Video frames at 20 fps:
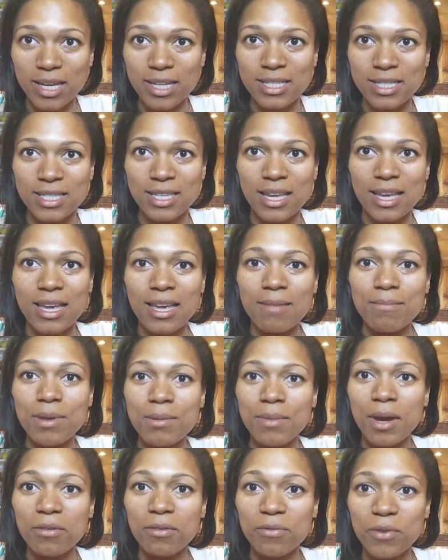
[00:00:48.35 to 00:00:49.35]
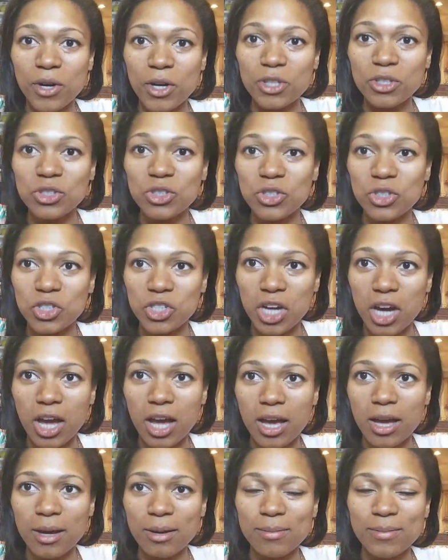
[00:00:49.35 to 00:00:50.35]
It's been my first
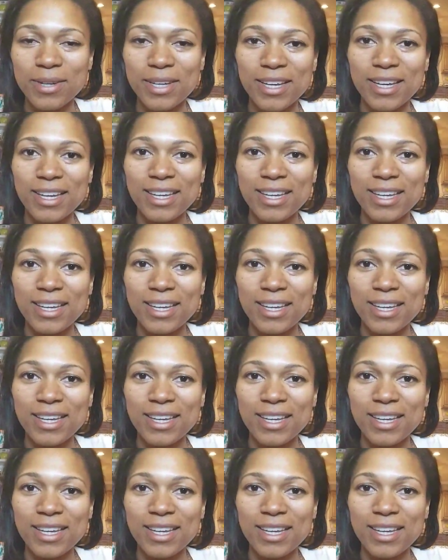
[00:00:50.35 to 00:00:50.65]
job